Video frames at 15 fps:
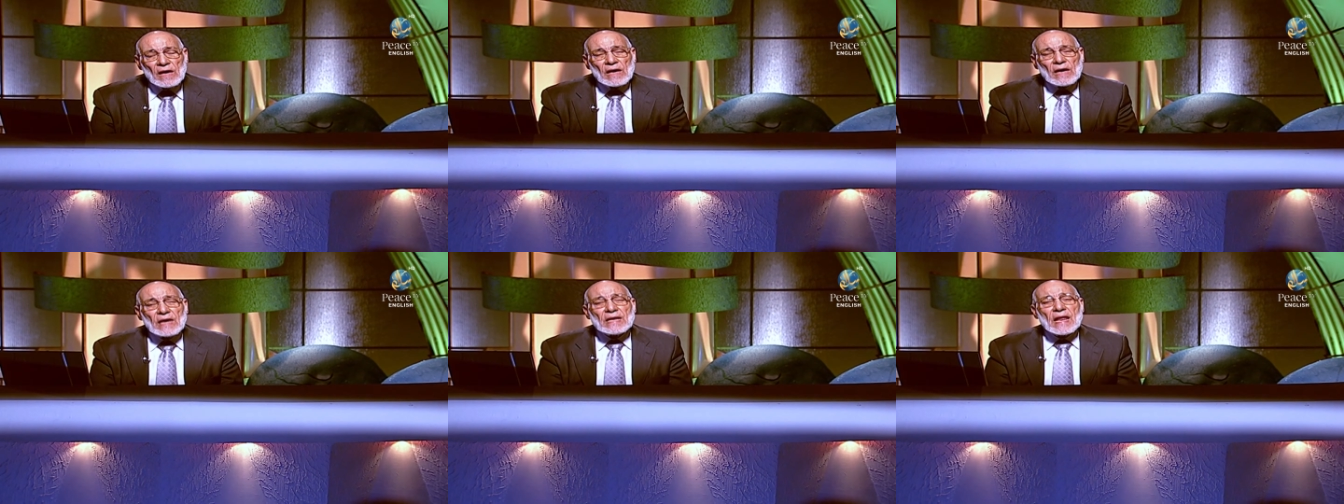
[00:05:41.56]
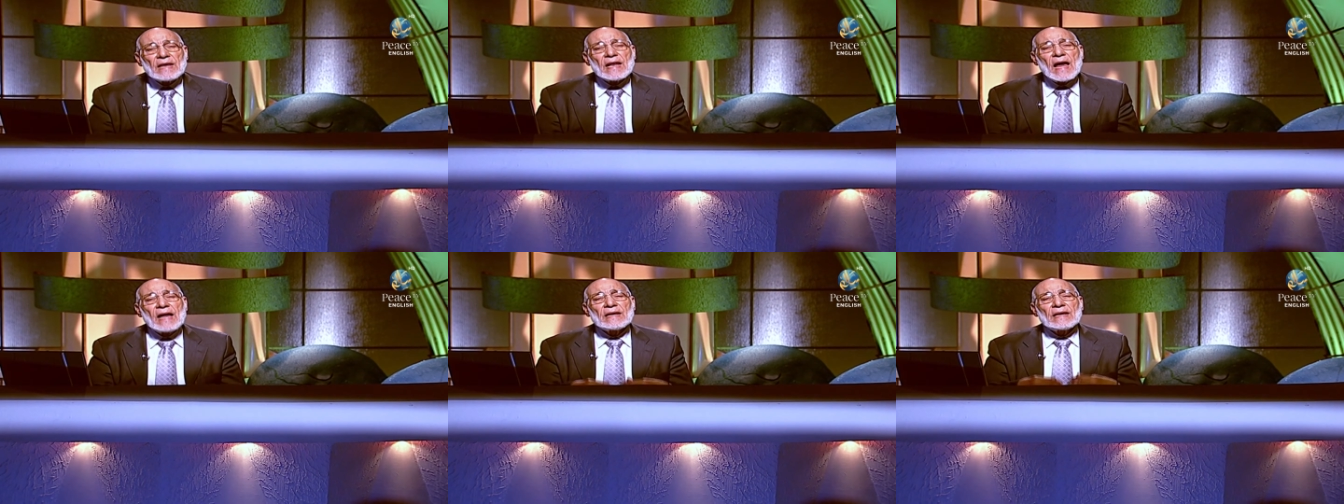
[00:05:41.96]
in an
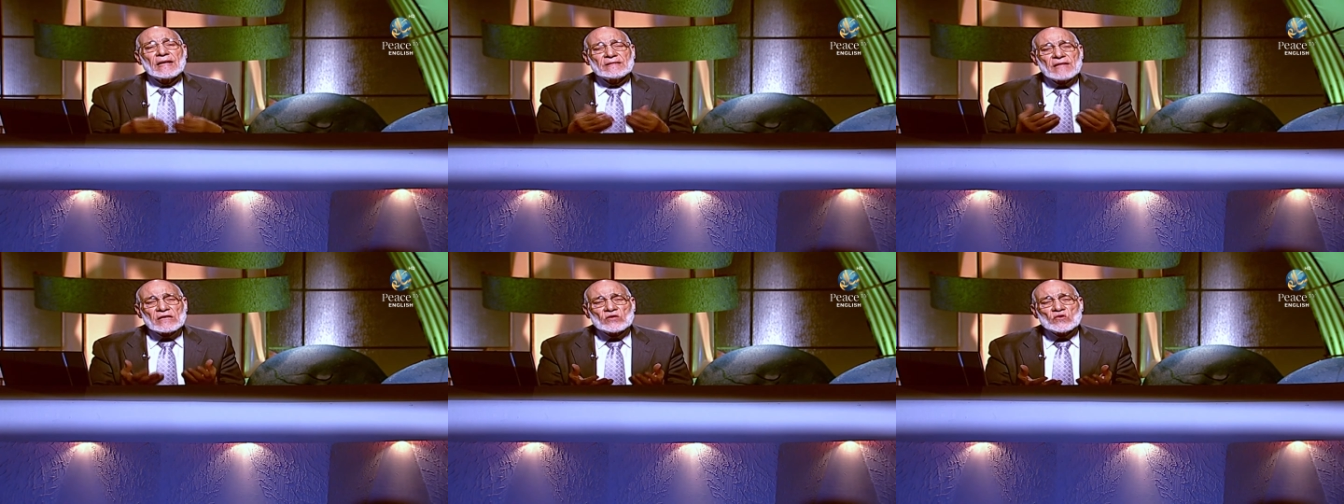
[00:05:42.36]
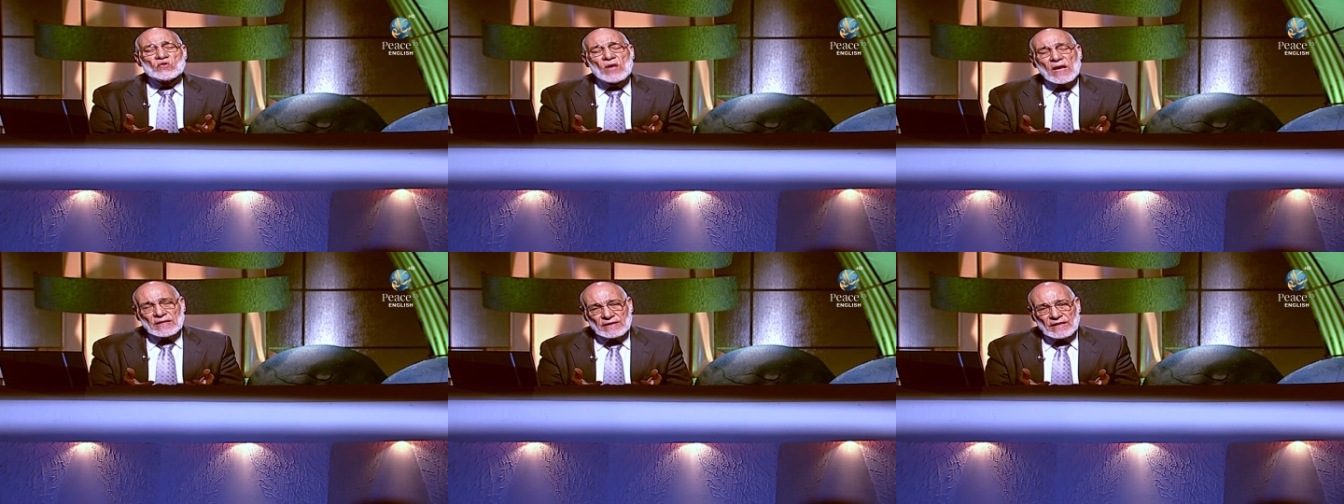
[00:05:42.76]
unlettered
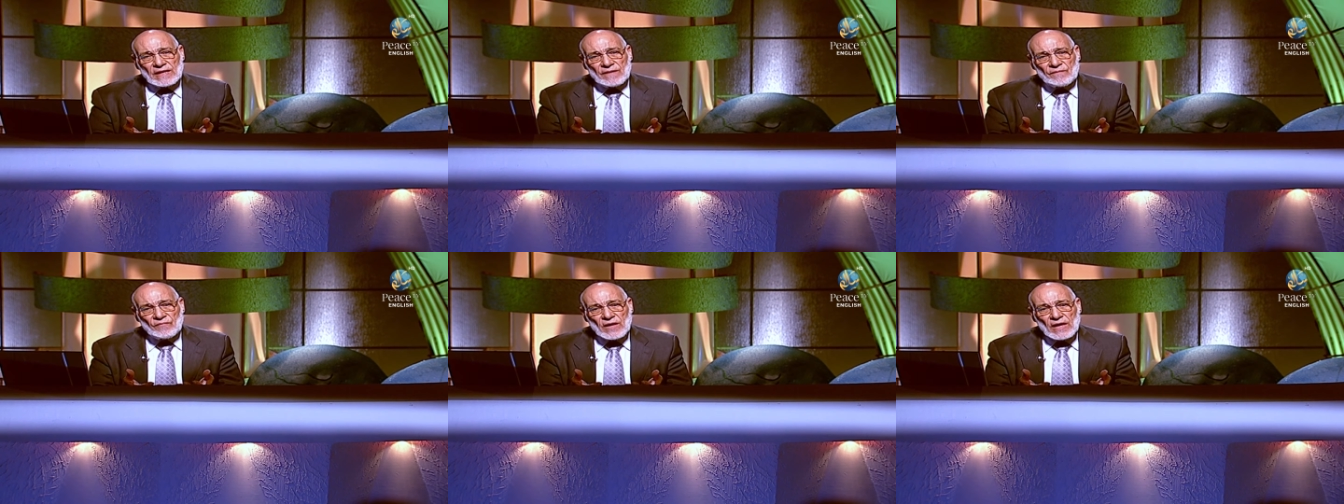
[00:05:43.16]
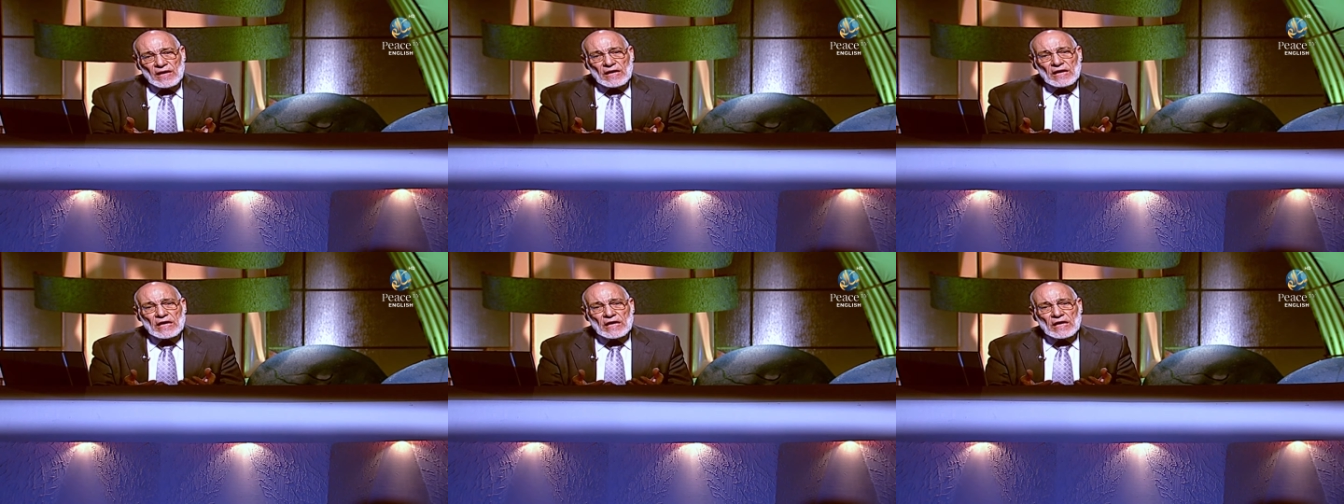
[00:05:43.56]
society,
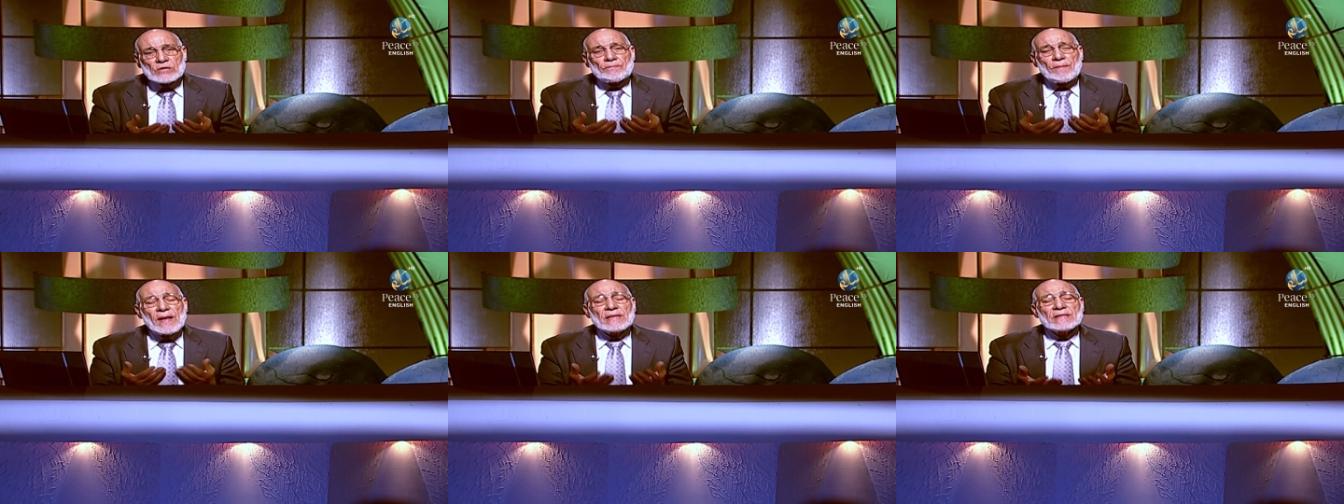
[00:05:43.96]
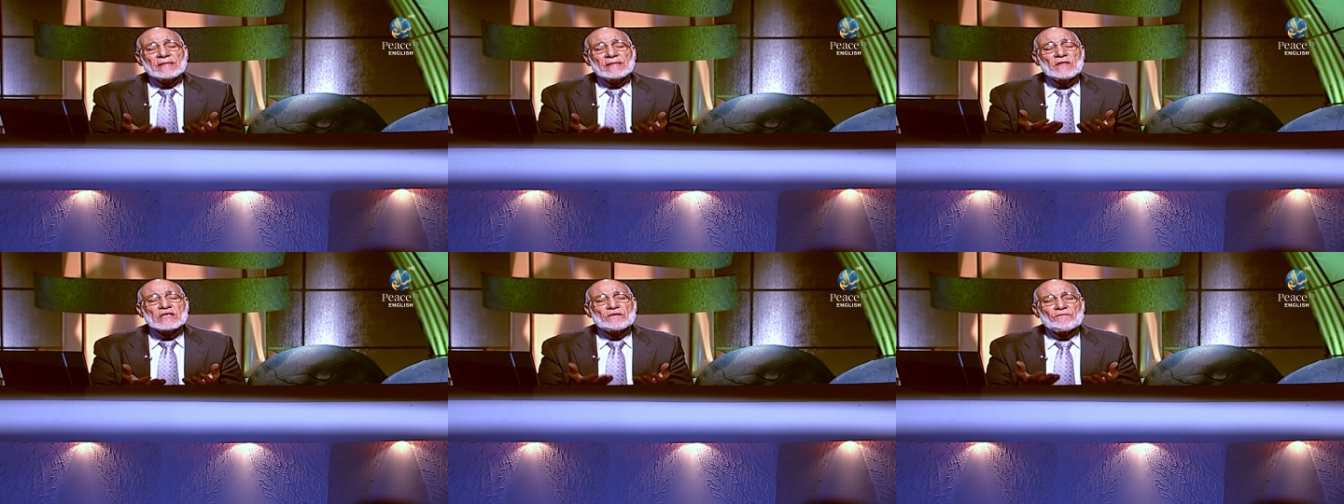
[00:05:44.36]
spelled
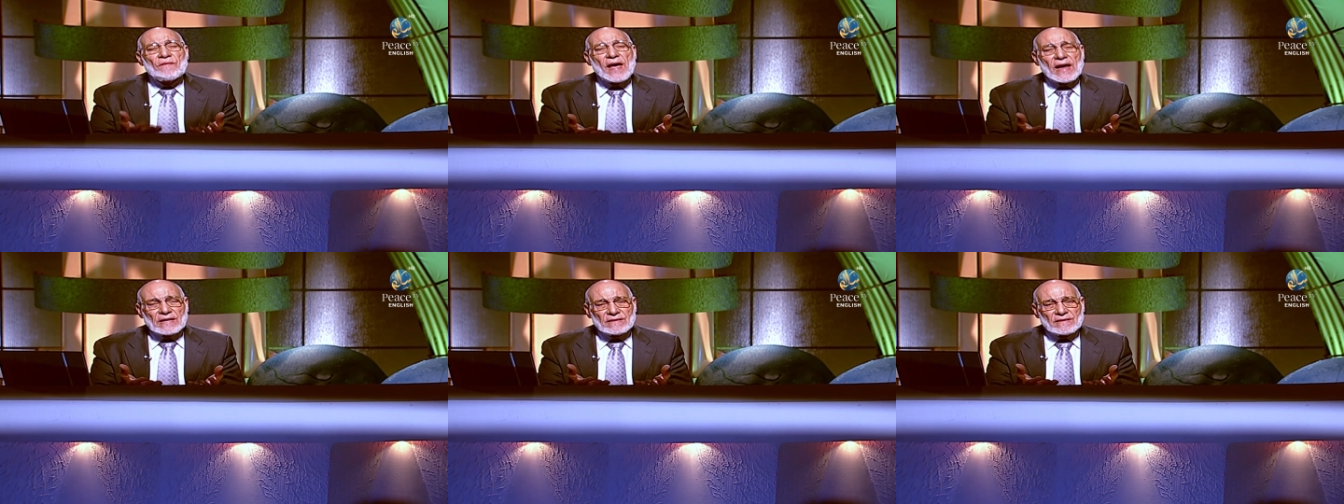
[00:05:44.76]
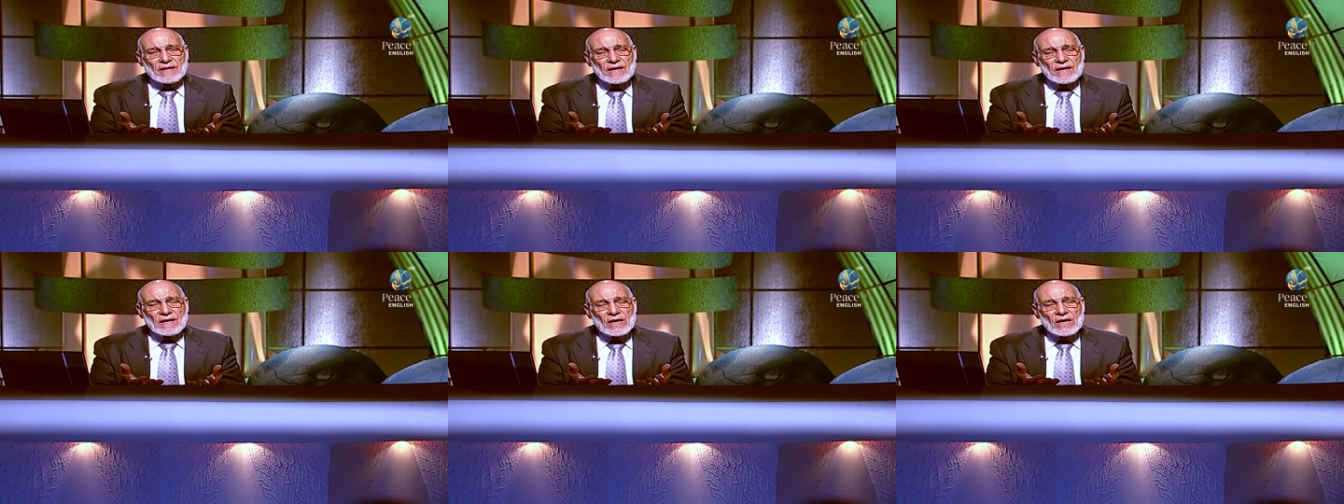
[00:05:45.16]
this fact
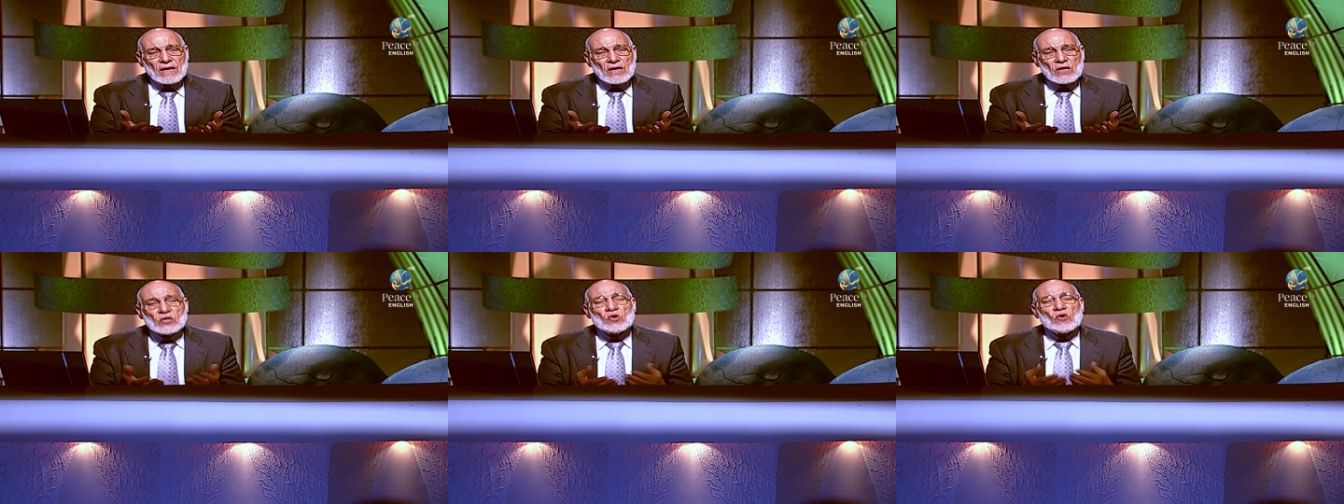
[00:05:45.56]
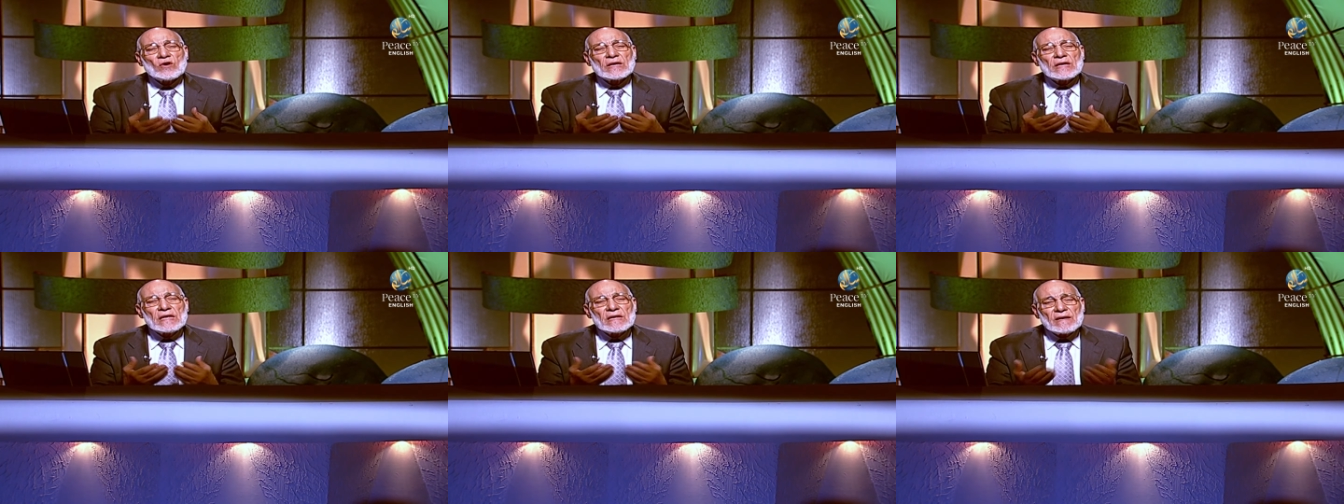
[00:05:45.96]
so
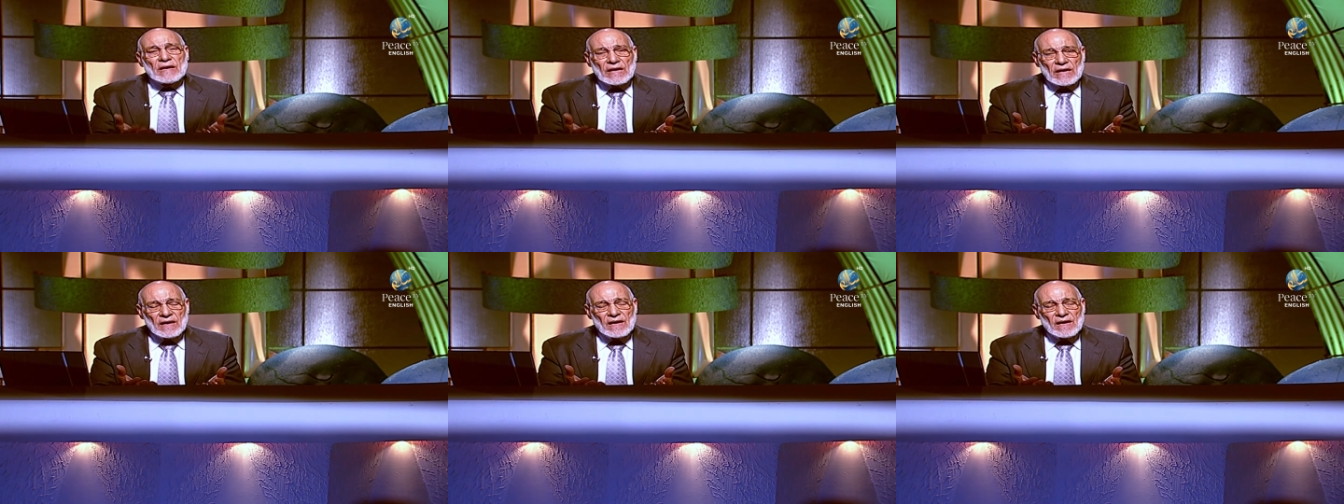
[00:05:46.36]
clearly